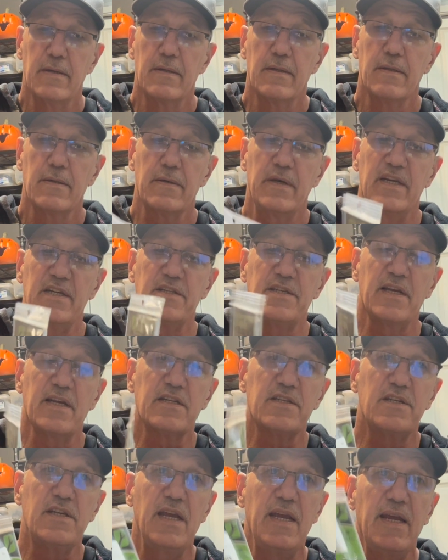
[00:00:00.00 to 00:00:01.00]

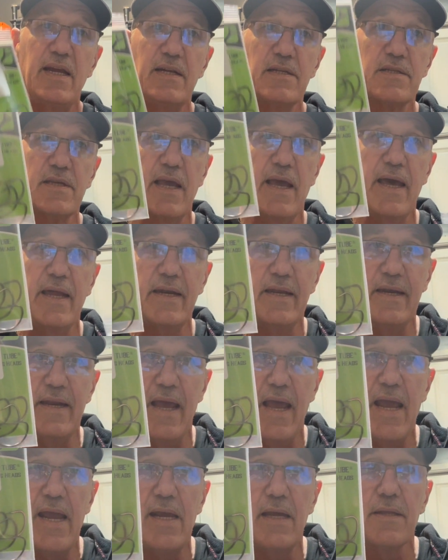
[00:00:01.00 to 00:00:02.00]
3/16 and an
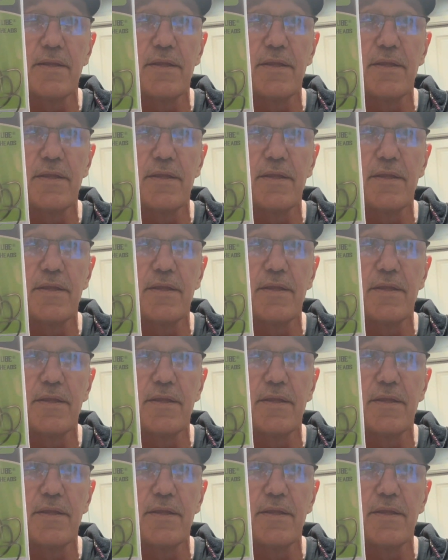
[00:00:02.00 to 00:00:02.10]
1/8.